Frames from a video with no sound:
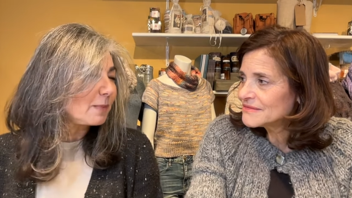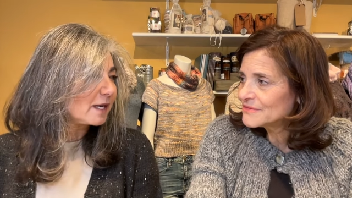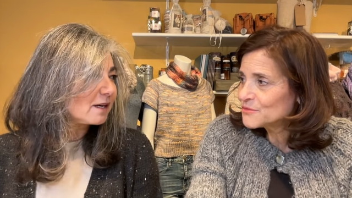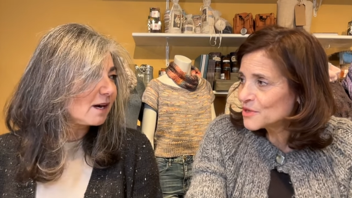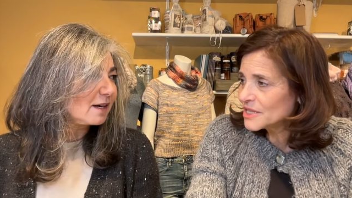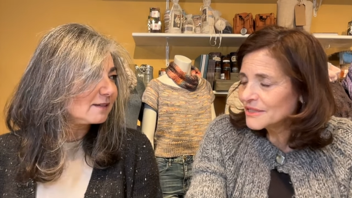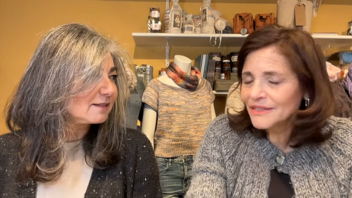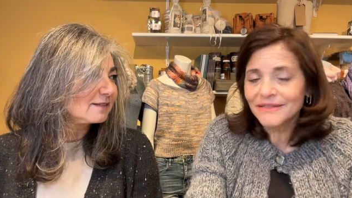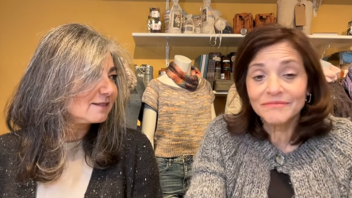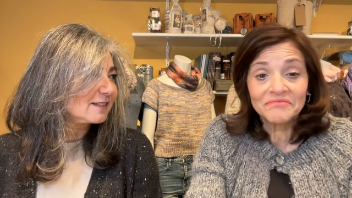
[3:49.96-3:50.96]
Speaker 1: my god!
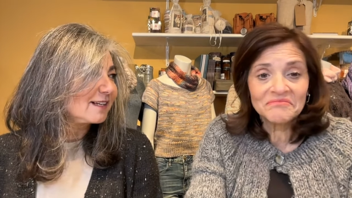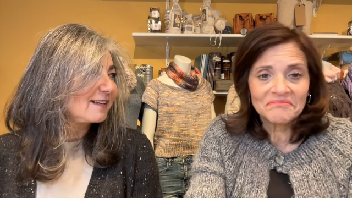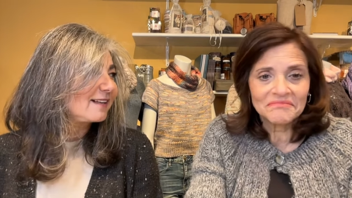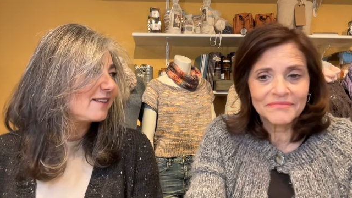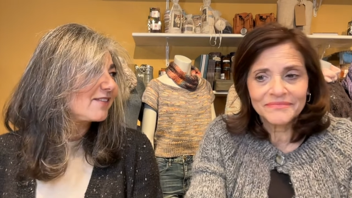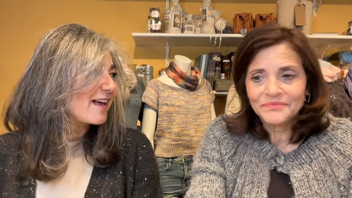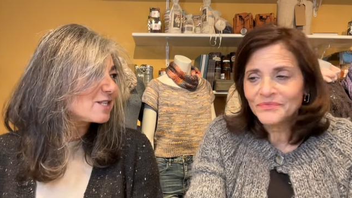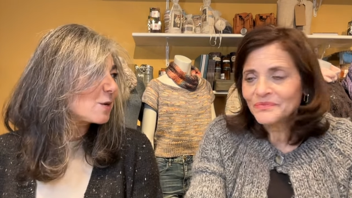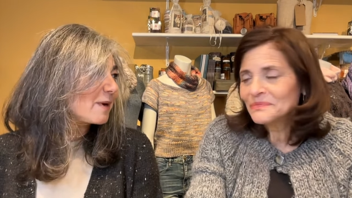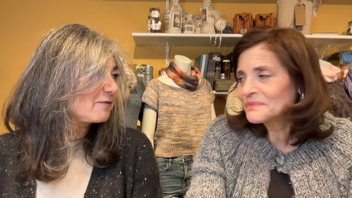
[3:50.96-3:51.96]
Really? Mm.
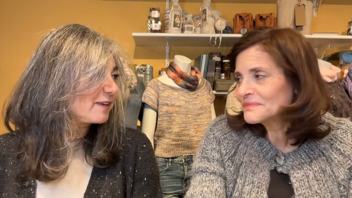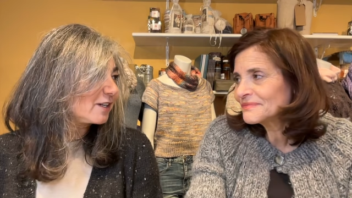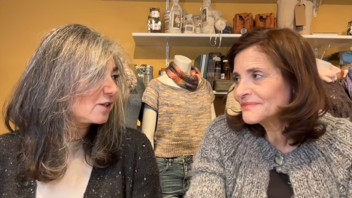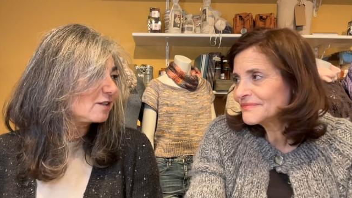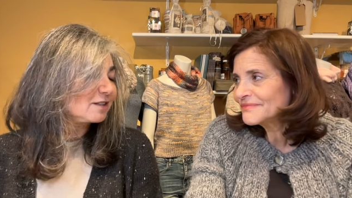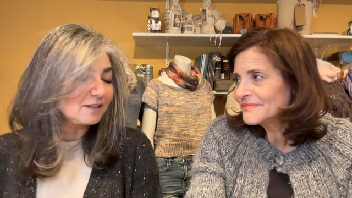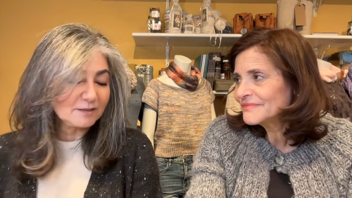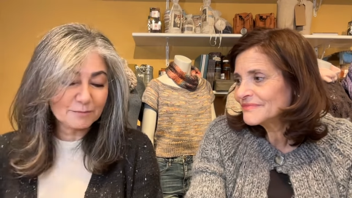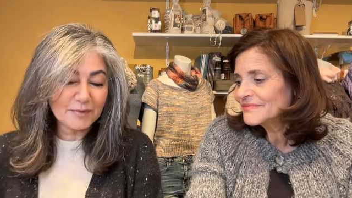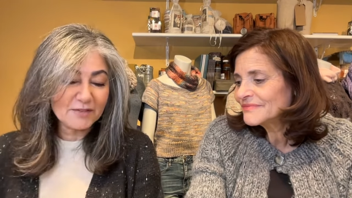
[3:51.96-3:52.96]
That's how I figured
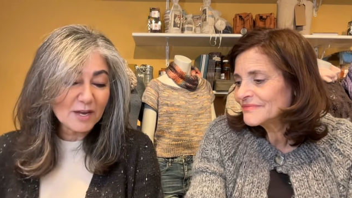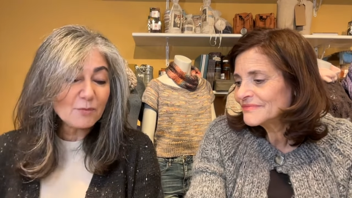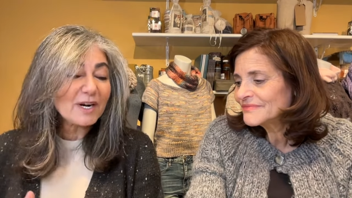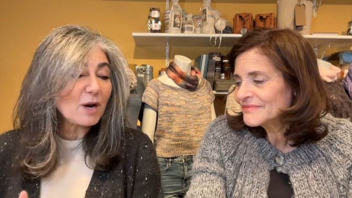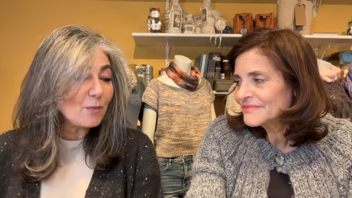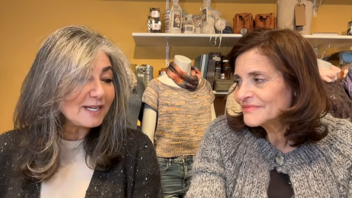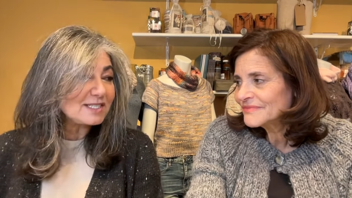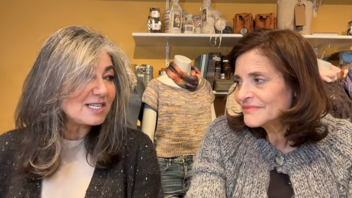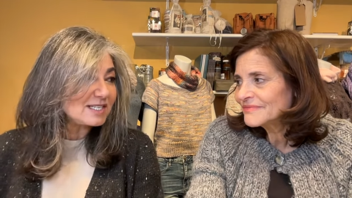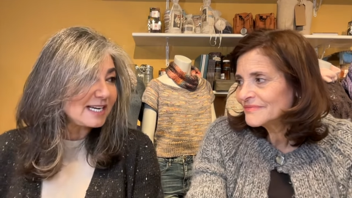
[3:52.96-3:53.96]
and then when I went
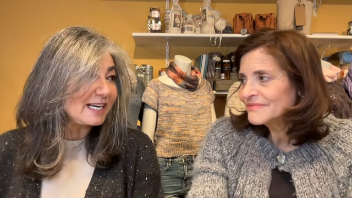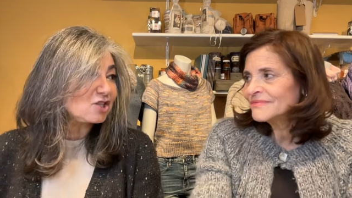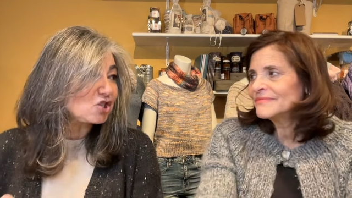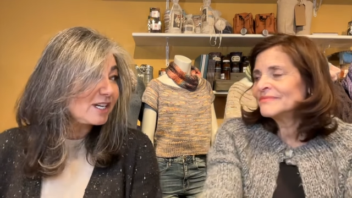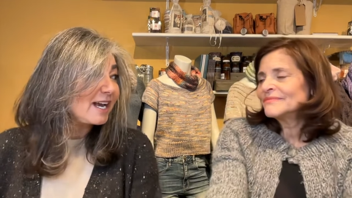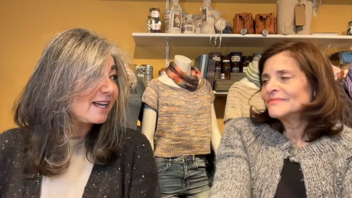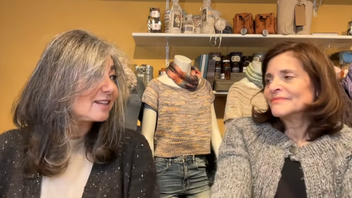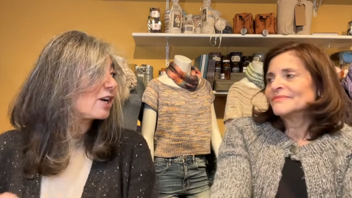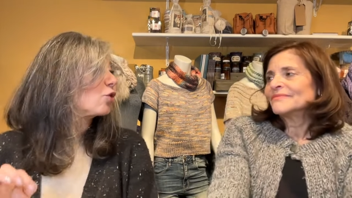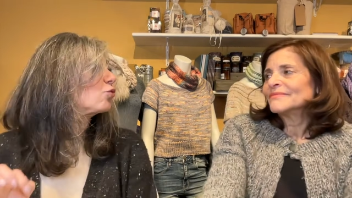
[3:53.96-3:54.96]
to see it, she had
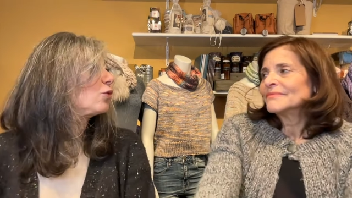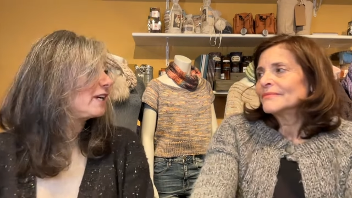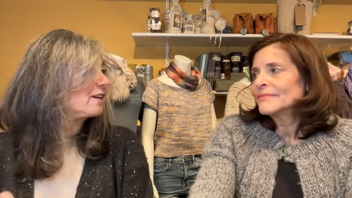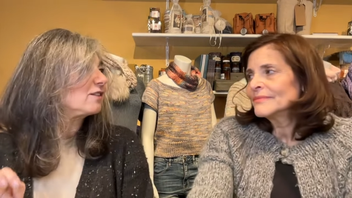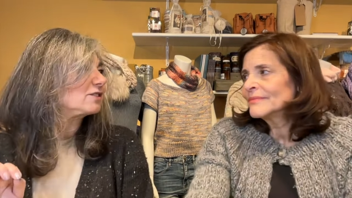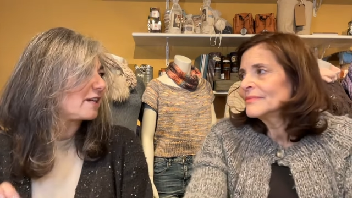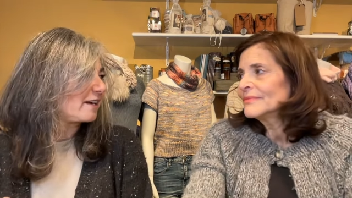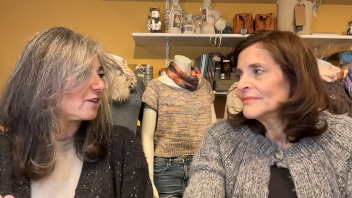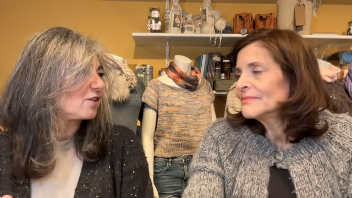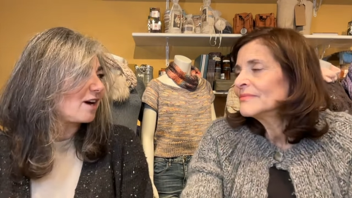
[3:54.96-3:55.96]
like a real
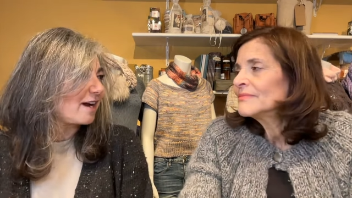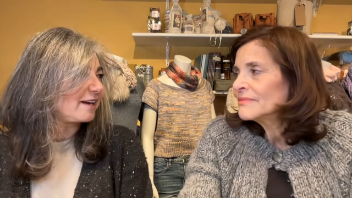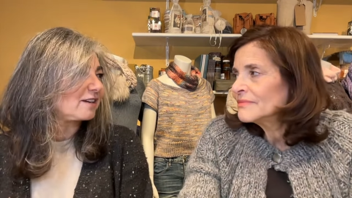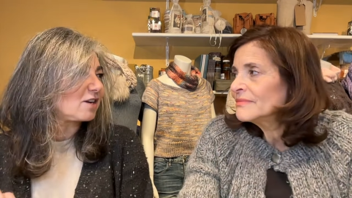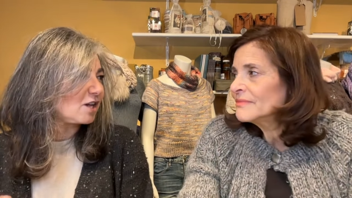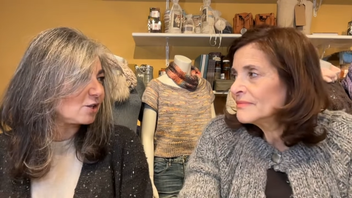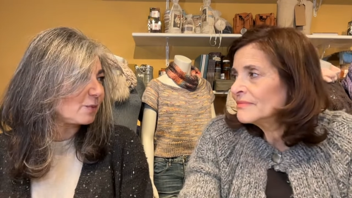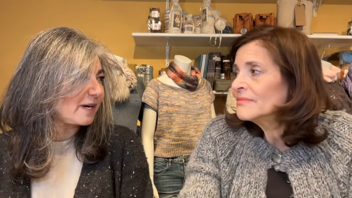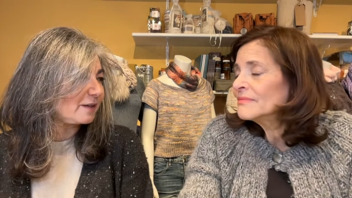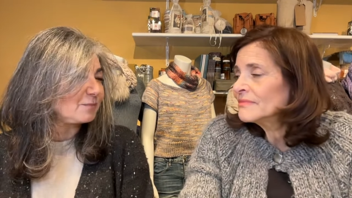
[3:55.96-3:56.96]
tiger eye mm-hmm,
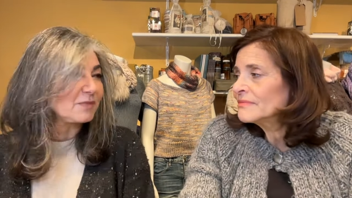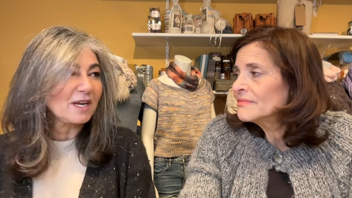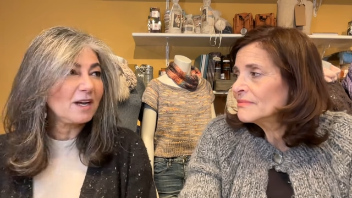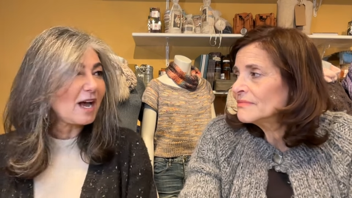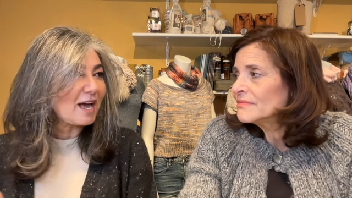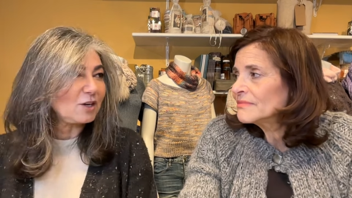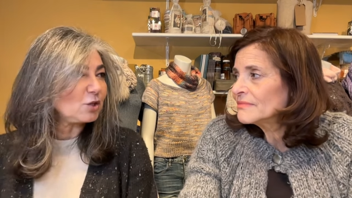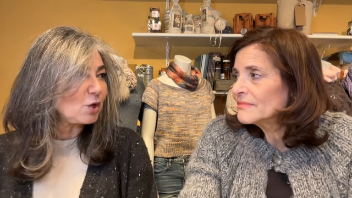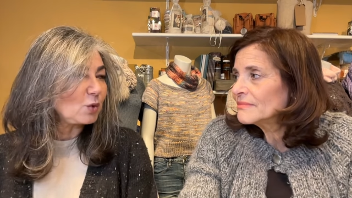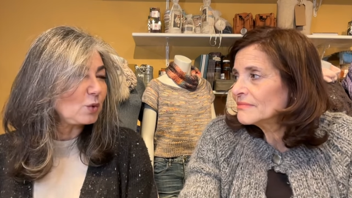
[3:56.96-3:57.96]
colorway. Mm-hmm. I don't
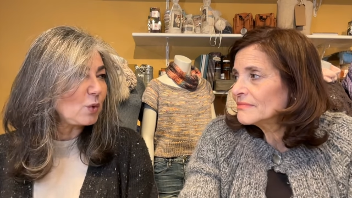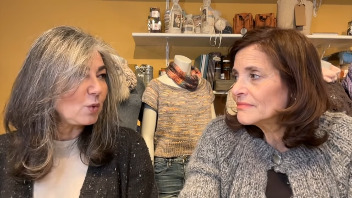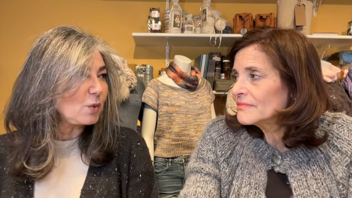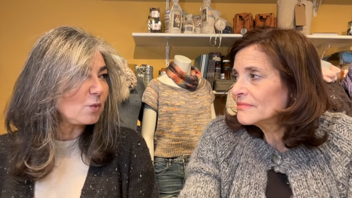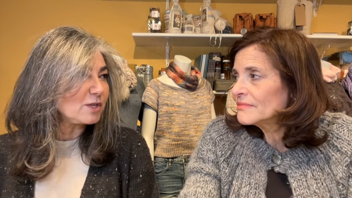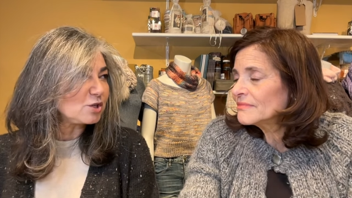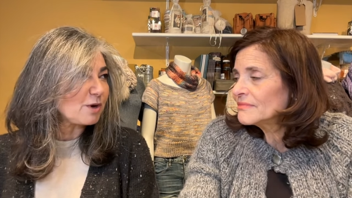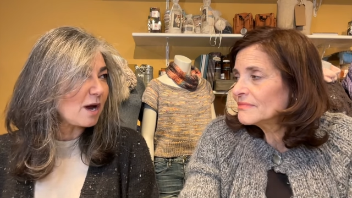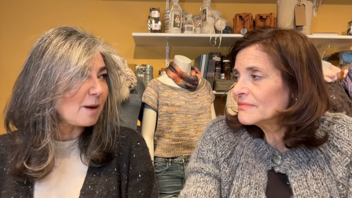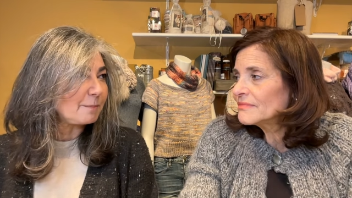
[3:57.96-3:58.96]
know who which
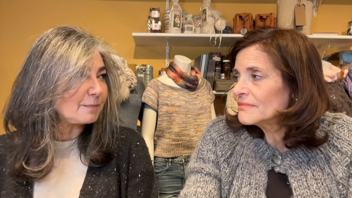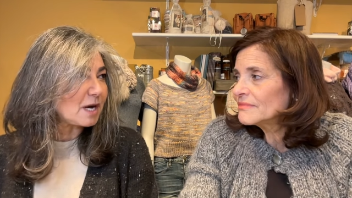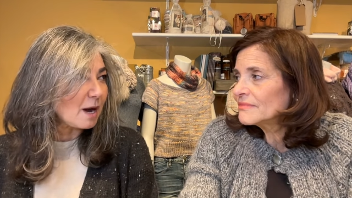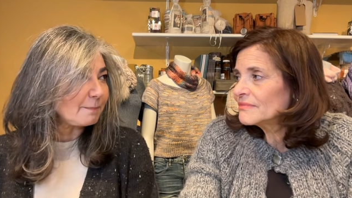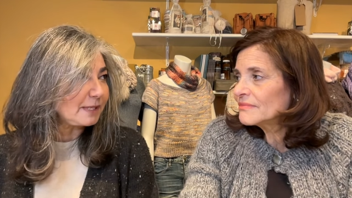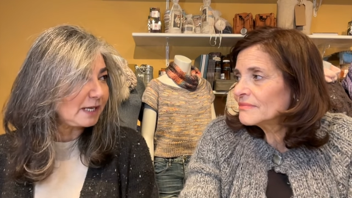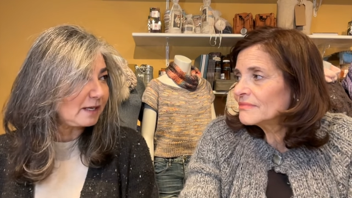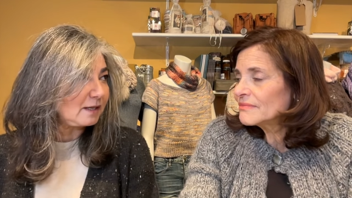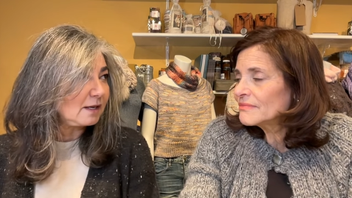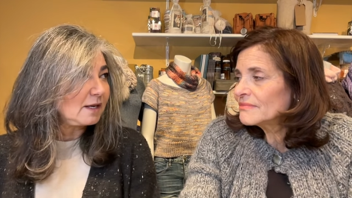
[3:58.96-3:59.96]
um,
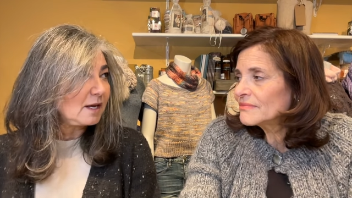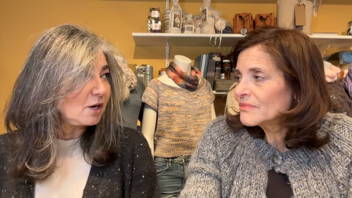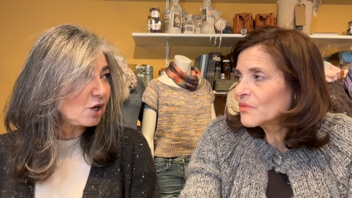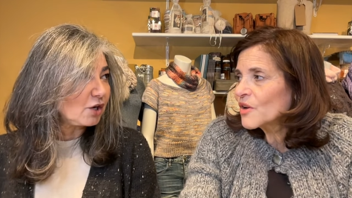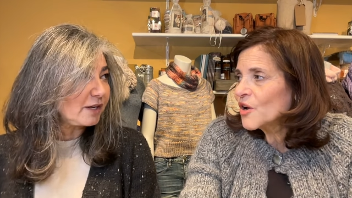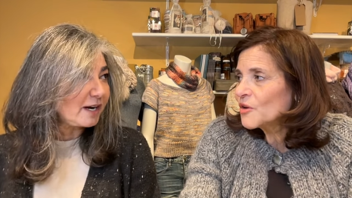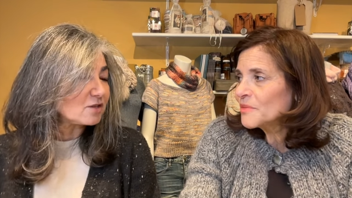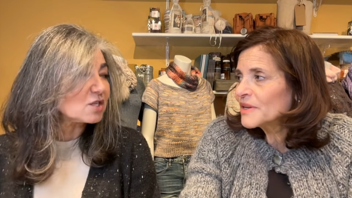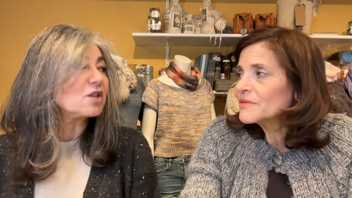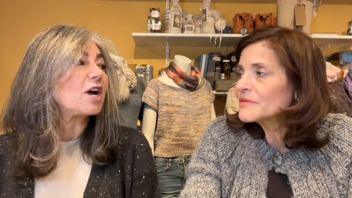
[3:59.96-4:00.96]
company her nail
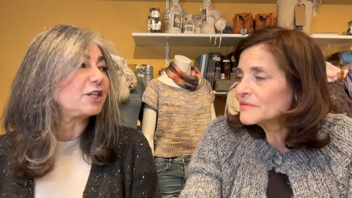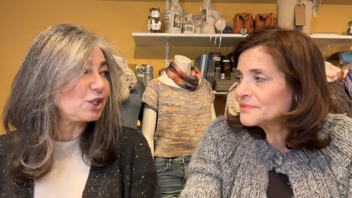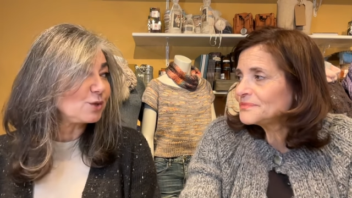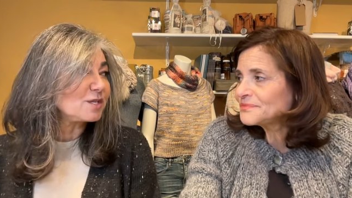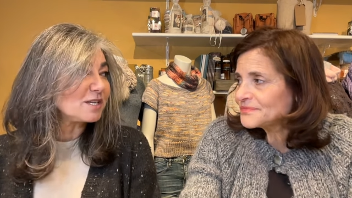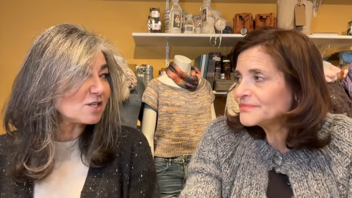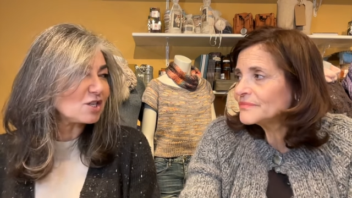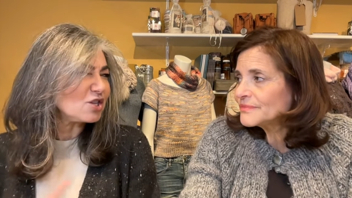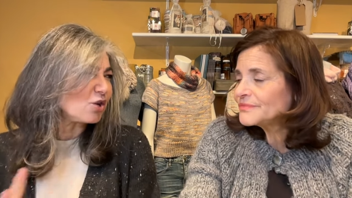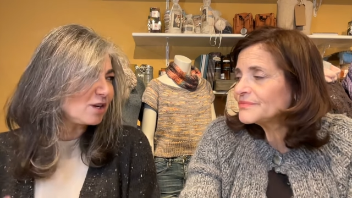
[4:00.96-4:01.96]
salon uses because they're